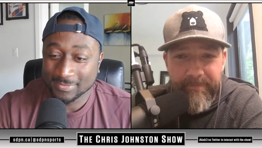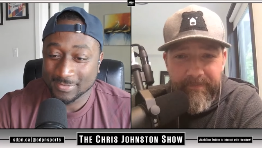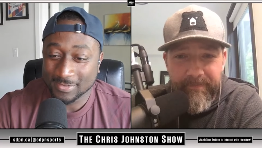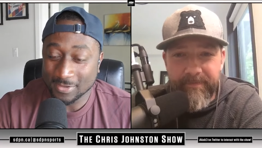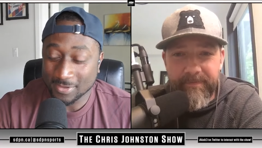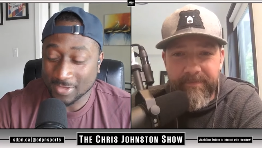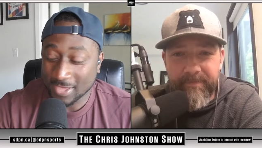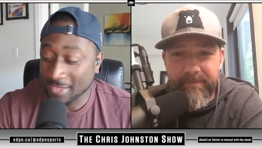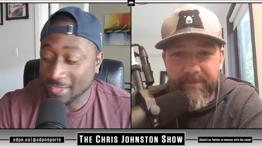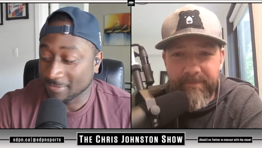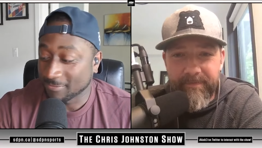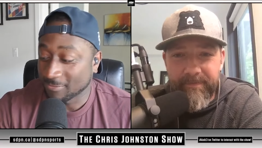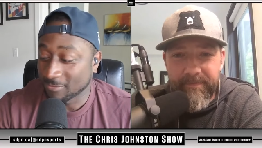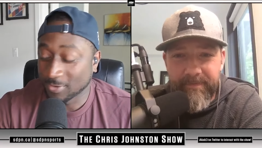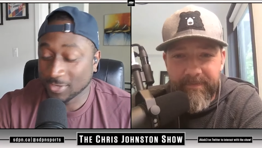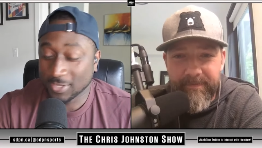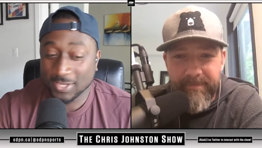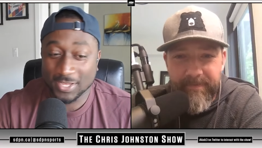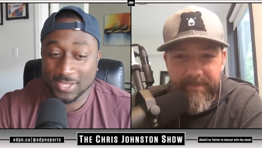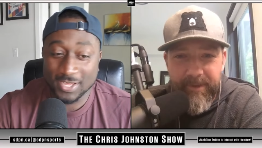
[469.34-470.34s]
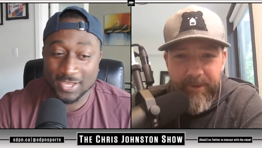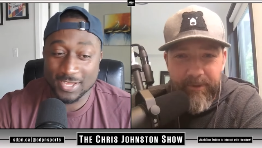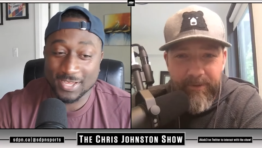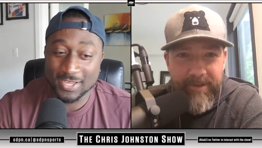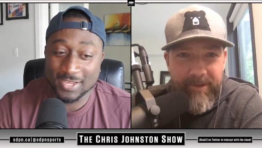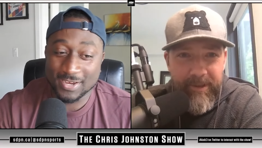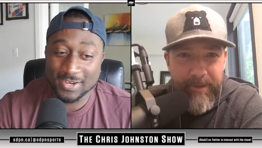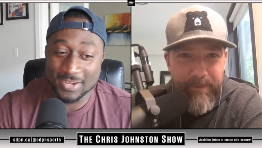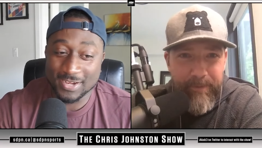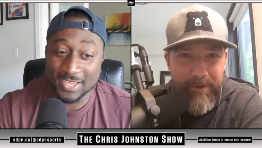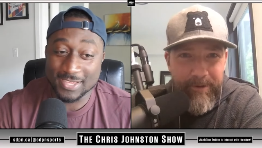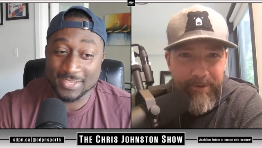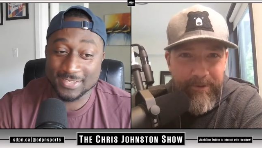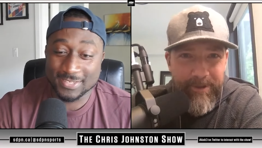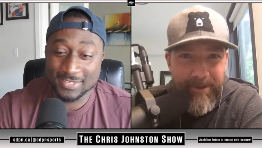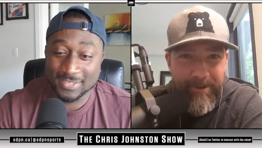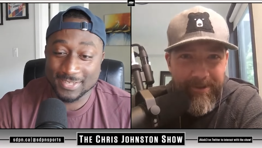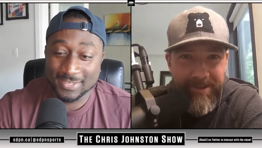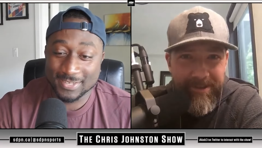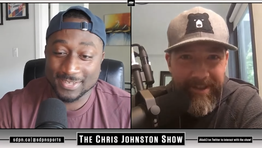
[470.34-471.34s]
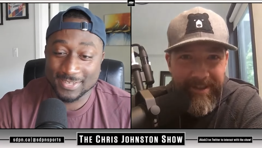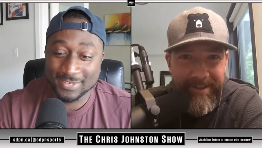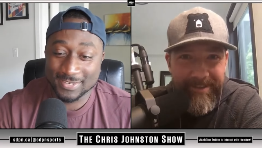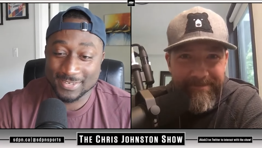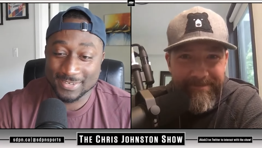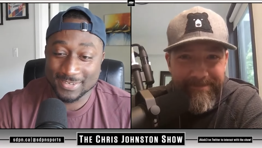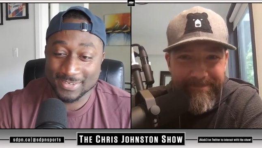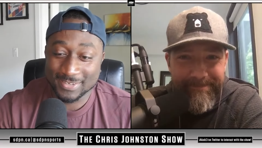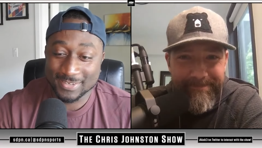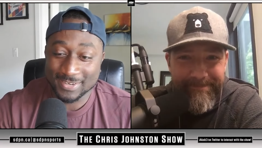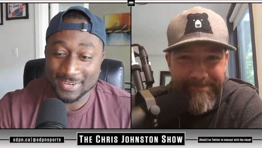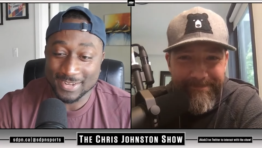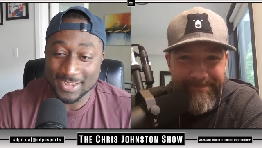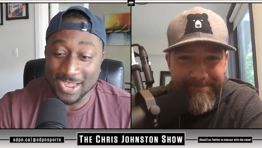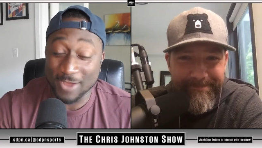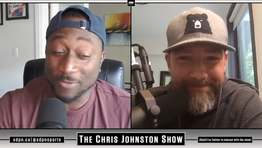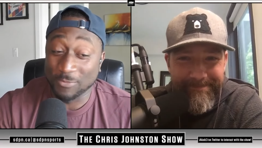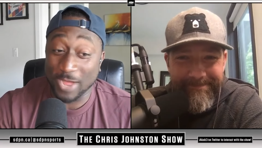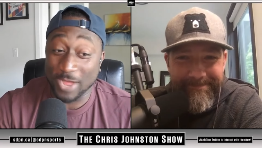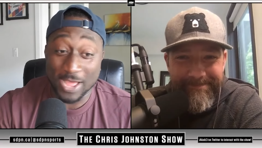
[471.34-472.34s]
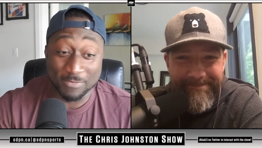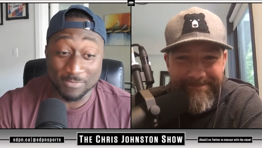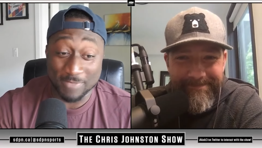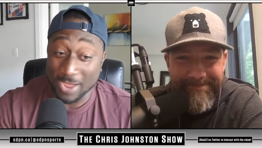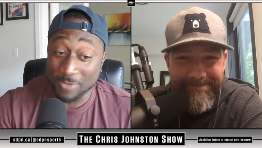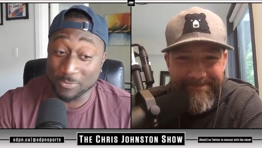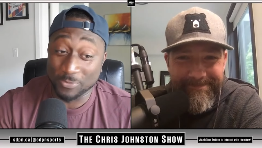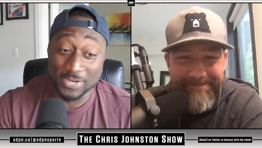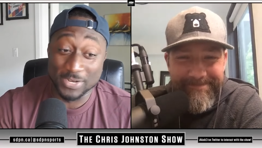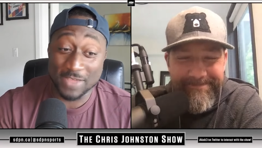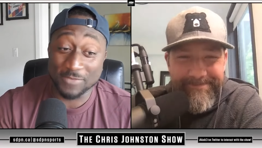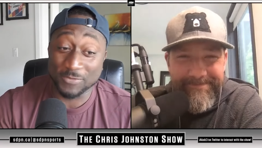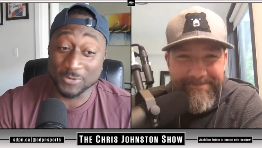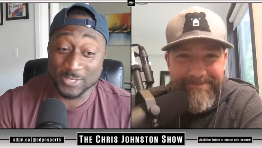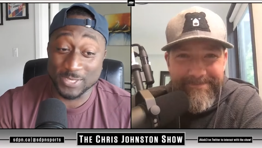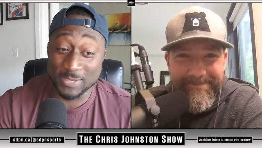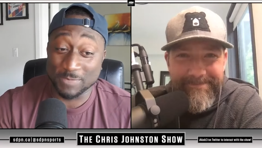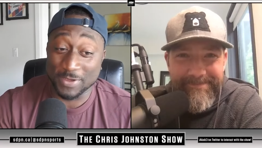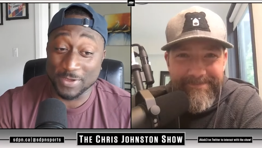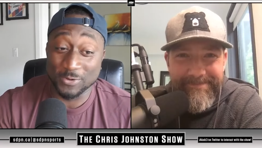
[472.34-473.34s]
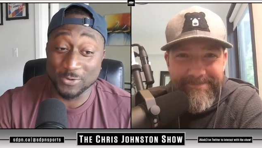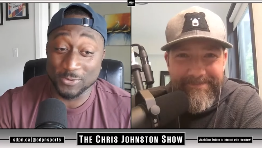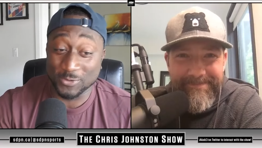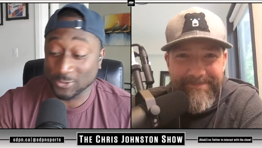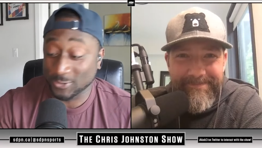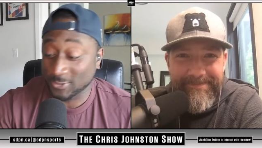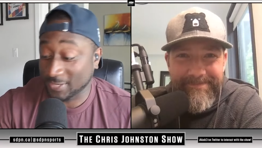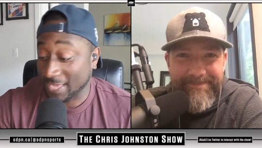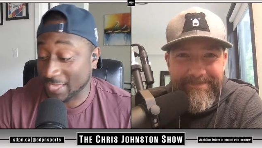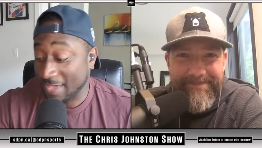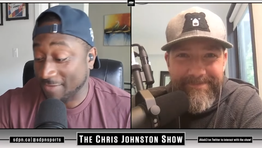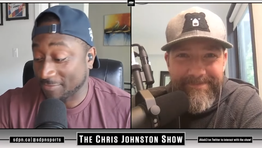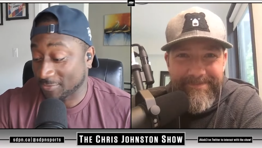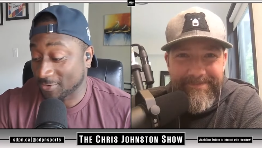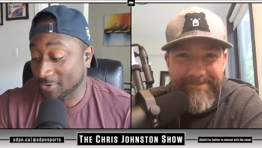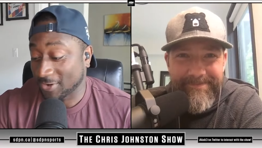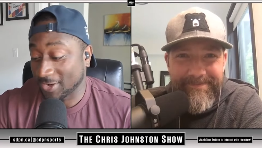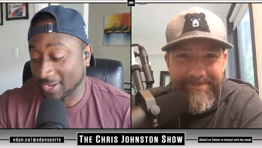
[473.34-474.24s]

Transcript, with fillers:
Speaker 1: Okay, well, uh, don't sleep next, on New Jersey. I will. I, I will never sleep on New Jersey ever